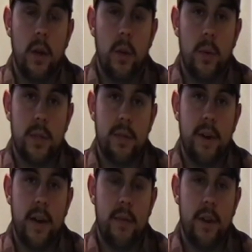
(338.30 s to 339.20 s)
Once the
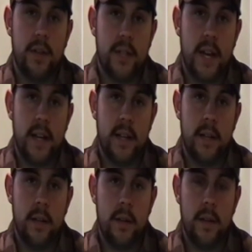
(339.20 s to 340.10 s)
firefighters got
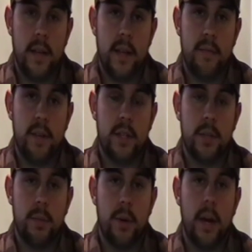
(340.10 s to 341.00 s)
in, they
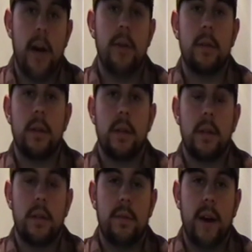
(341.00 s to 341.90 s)
eventually put out
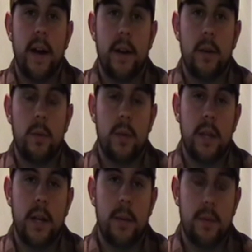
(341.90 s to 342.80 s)
the fire with
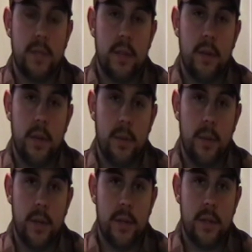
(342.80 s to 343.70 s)
the help of several other
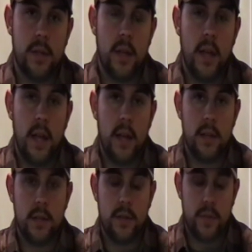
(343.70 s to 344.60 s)
brothers
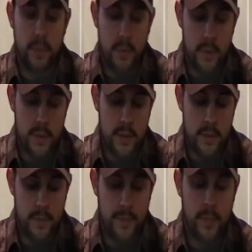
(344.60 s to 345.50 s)
and service members.
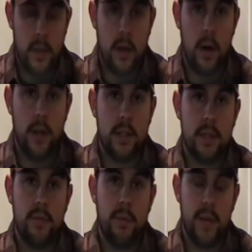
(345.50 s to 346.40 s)
All this
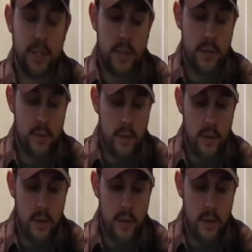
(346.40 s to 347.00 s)
information